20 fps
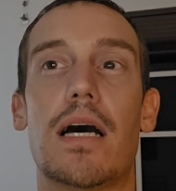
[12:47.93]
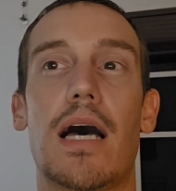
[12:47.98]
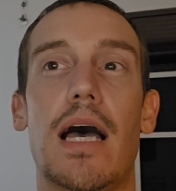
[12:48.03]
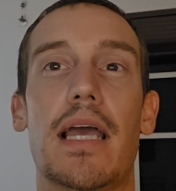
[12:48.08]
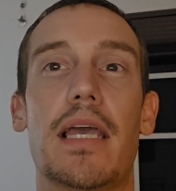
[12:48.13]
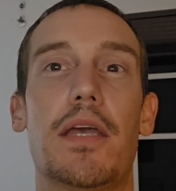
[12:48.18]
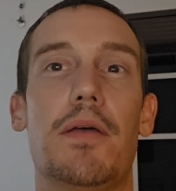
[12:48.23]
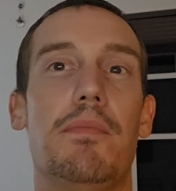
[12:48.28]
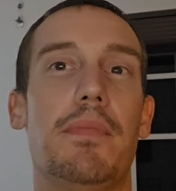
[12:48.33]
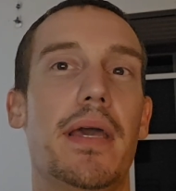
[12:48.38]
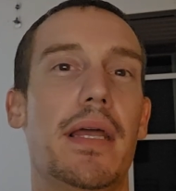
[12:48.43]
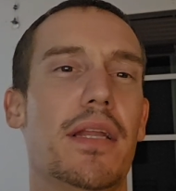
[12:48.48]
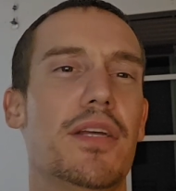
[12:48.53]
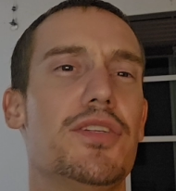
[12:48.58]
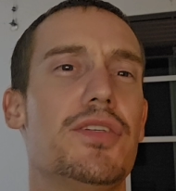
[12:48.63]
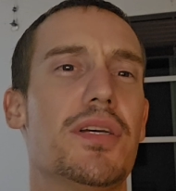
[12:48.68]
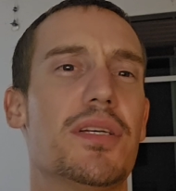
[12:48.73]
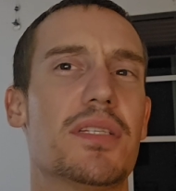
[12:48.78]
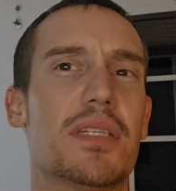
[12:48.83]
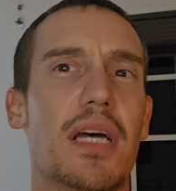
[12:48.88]
I can
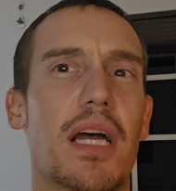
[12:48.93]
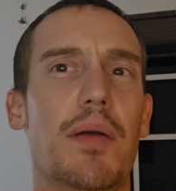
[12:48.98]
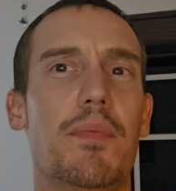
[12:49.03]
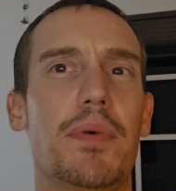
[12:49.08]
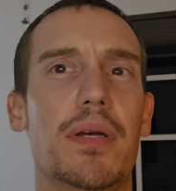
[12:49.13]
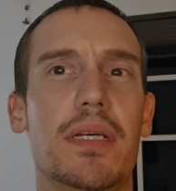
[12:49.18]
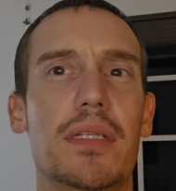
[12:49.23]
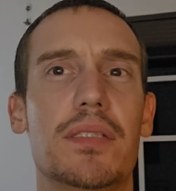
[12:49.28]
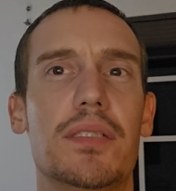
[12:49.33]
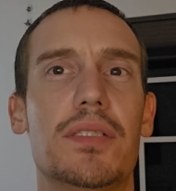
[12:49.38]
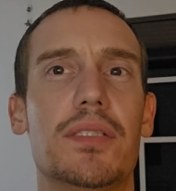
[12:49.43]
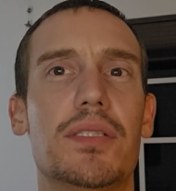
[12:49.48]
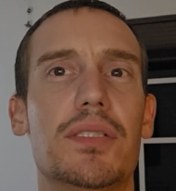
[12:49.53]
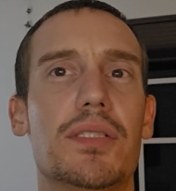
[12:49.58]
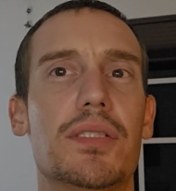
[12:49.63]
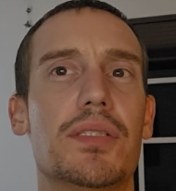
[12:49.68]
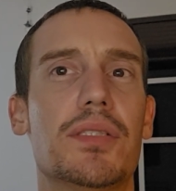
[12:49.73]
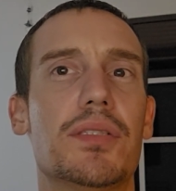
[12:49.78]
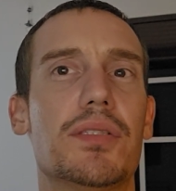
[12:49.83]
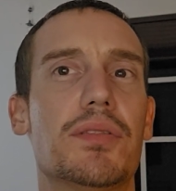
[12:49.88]
manage
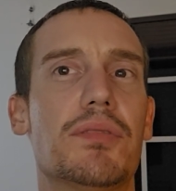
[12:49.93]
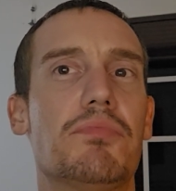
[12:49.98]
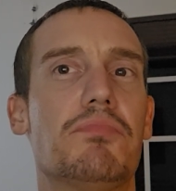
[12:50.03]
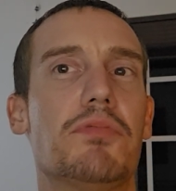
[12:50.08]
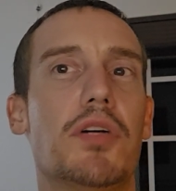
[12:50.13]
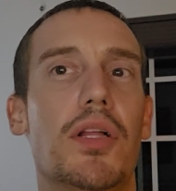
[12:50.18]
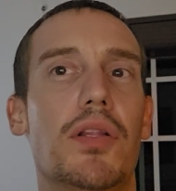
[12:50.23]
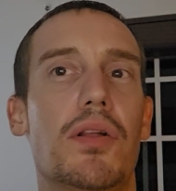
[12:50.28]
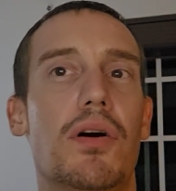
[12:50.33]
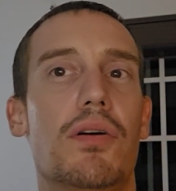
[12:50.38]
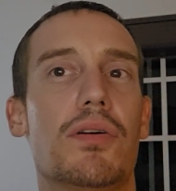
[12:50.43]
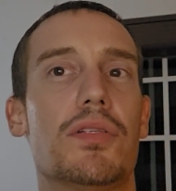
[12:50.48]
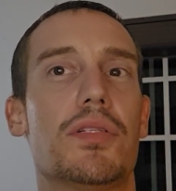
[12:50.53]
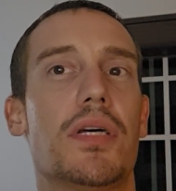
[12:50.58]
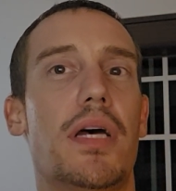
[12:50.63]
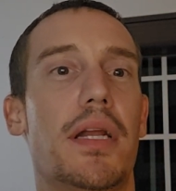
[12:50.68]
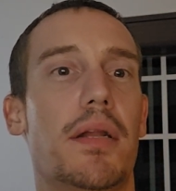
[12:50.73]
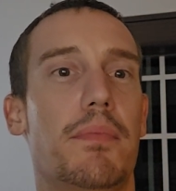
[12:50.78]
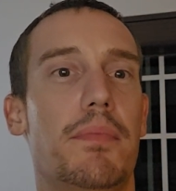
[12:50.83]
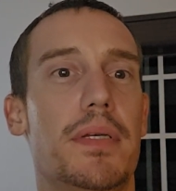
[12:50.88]
assignments
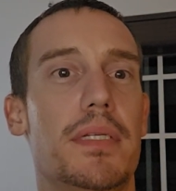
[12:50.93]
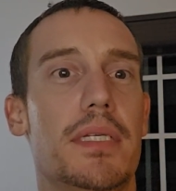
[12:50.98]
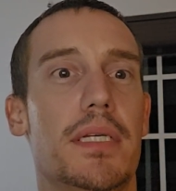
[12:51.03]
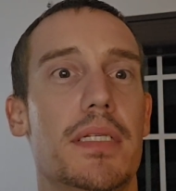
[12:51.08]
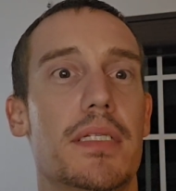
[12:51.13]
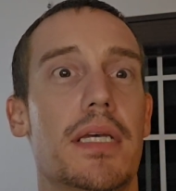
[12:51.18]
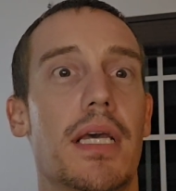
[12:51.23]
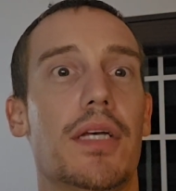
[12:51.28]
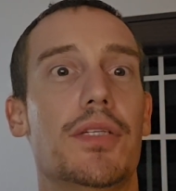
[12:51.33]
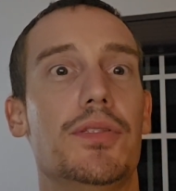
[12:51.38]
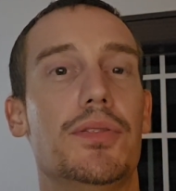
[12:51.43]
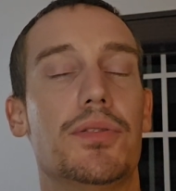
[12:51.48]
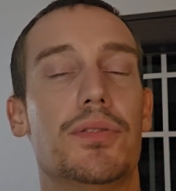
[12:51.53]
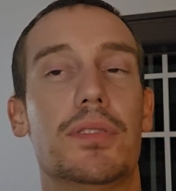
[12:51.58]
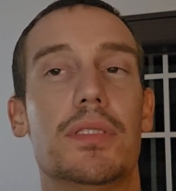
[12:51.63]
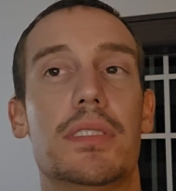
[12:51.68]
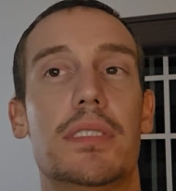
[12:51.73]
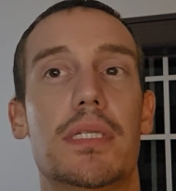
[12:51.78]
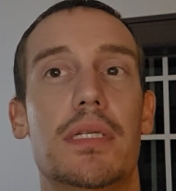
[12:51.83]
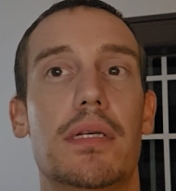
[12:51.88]
alongside a busy schedule
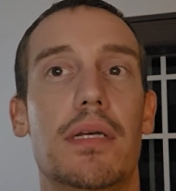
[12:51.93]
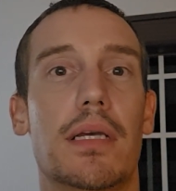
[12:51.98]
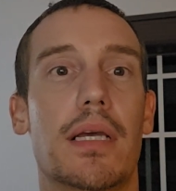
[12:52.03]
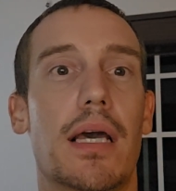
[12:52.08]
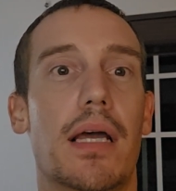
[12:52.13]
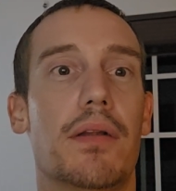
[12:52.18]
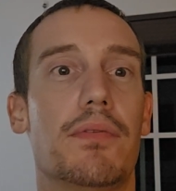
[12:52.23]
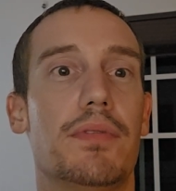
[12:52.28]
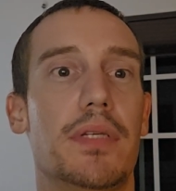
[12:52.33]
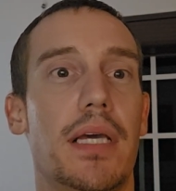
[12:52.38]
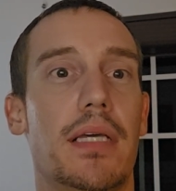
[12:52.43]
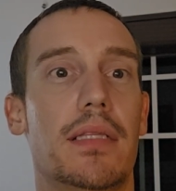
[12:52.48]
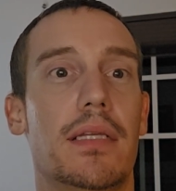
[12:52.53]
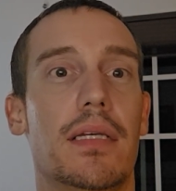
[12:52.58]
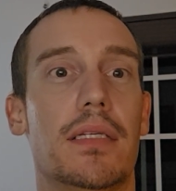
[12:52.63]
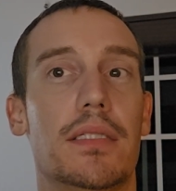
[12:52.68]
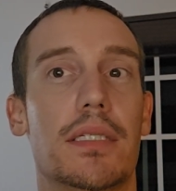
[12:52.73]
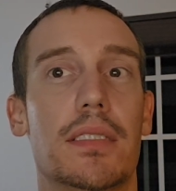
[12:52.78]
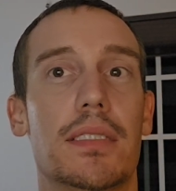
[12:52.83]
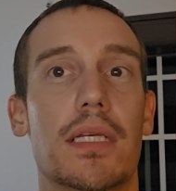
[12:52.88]
and kind of take
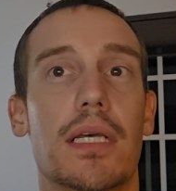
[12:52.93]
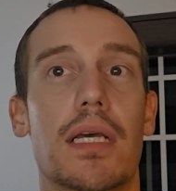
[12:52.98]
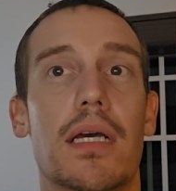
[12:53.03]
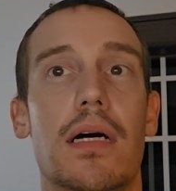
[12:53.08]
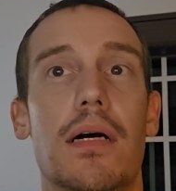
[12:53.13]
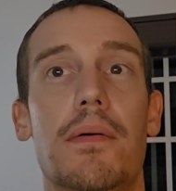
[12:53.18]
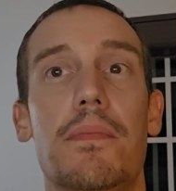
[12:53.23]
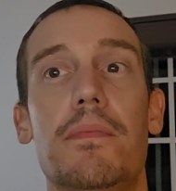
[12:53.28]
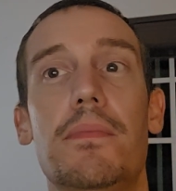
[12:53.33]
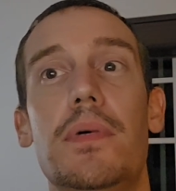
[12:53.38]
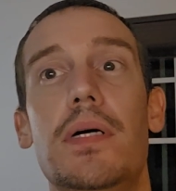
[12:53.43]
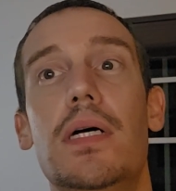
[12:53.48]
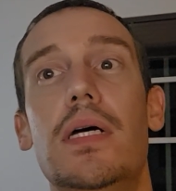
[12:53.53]
things as they come.